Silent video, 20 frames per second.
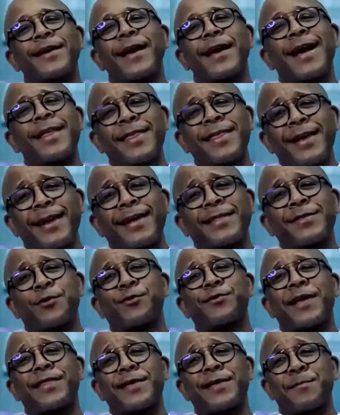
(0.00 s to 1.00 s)
I think that
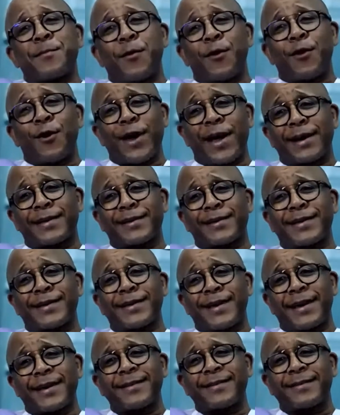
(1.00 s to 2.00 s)
those are the more hectic
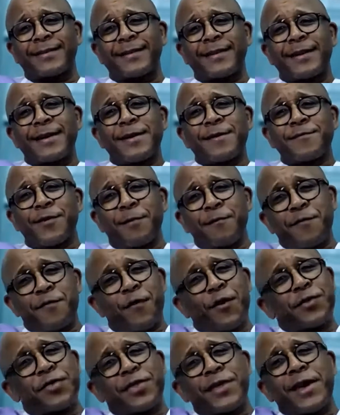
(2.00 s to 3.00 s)
years. From
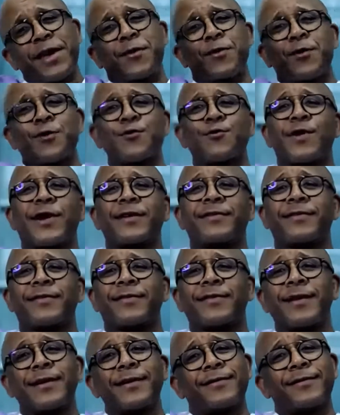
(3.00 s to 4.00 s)
4th year onwards,
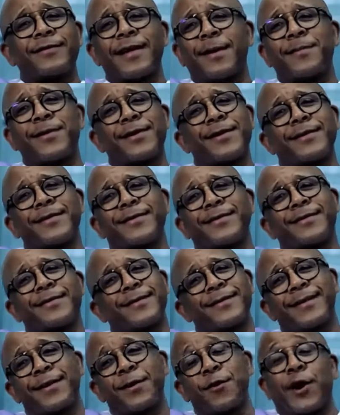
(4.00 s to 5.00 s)
things,
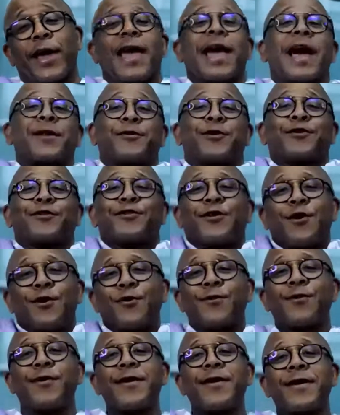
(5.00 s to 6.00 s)
okay, I don't
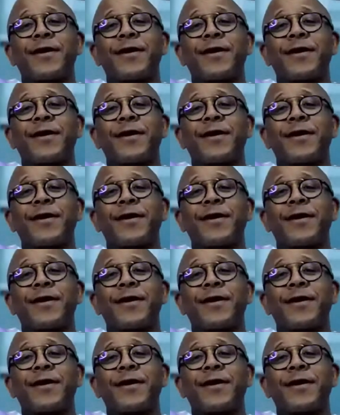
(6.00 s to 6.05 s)
know.